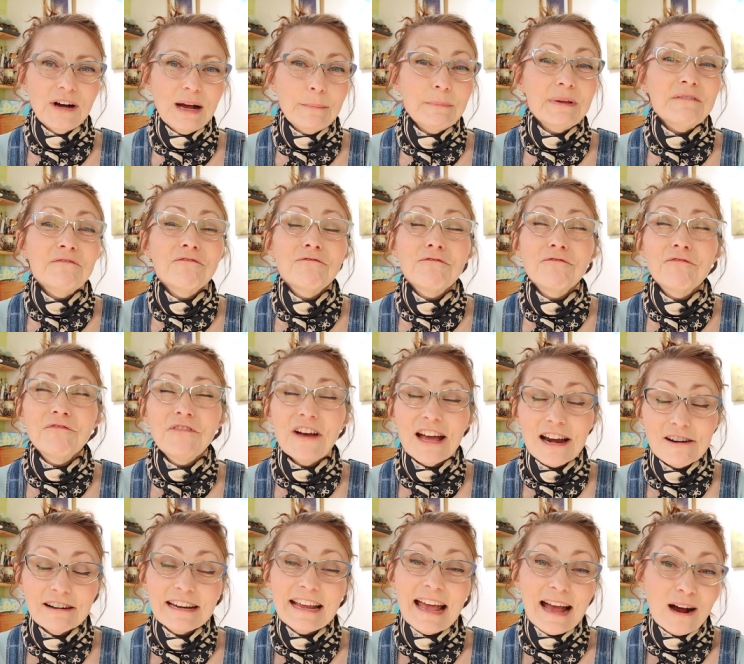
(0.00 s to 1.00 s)
and been
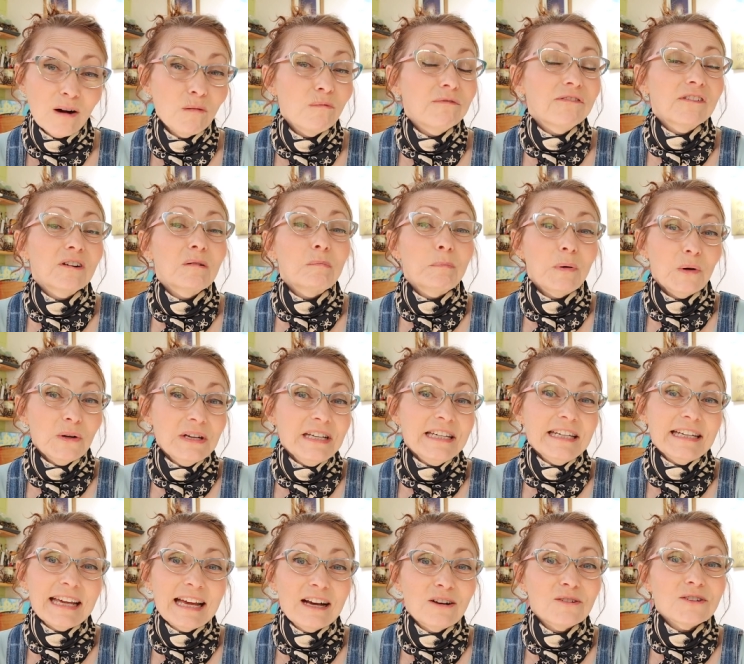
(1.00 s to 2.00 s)
very helpful at
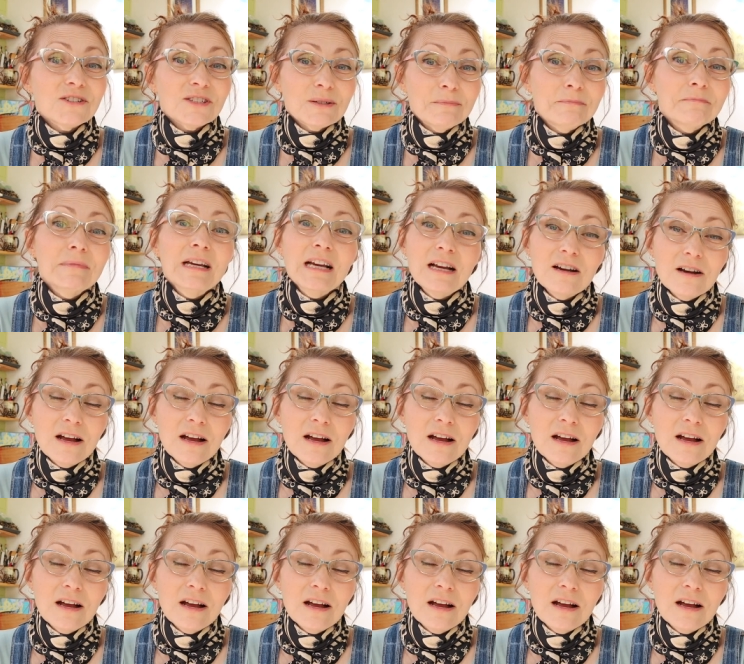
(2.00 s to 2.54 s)
pointing out some